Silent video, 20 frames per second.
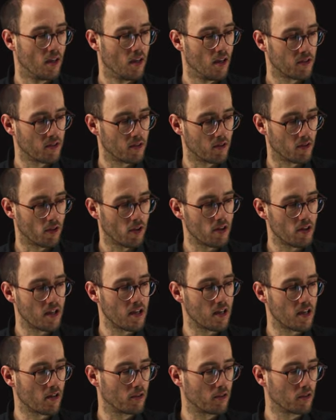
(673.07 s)
So
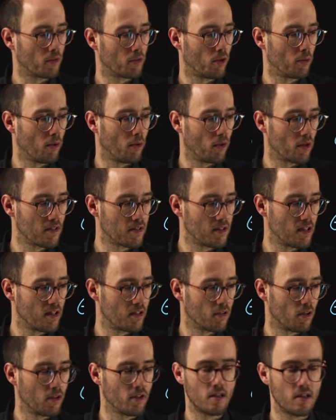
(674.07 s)
nonlinear control policy,
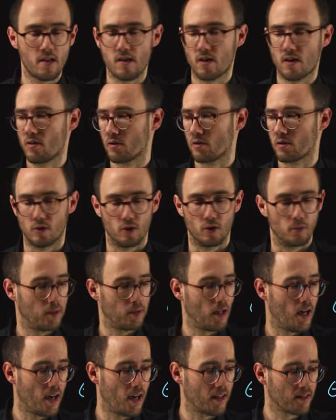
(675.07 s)
nonlinear control
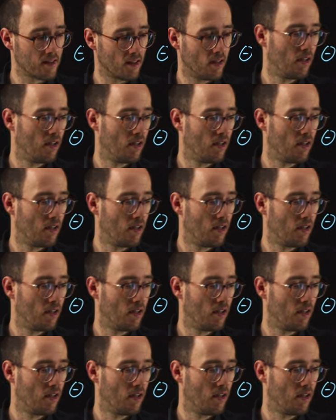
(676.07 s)
plant,